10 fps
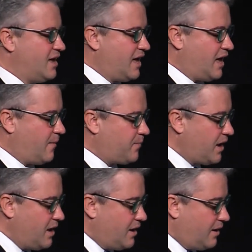
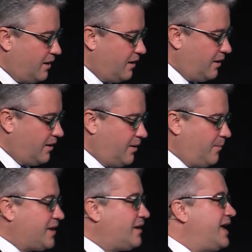
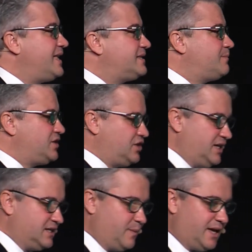But as
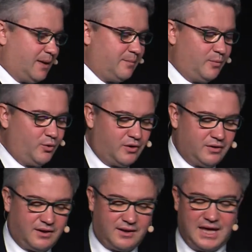machines become more
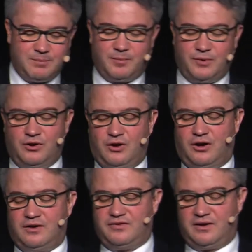capable
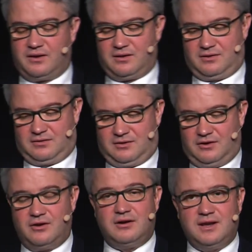of
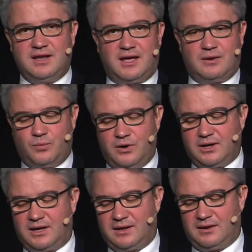learning and
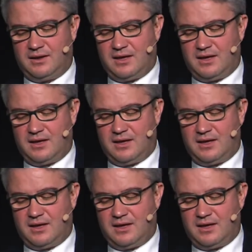working,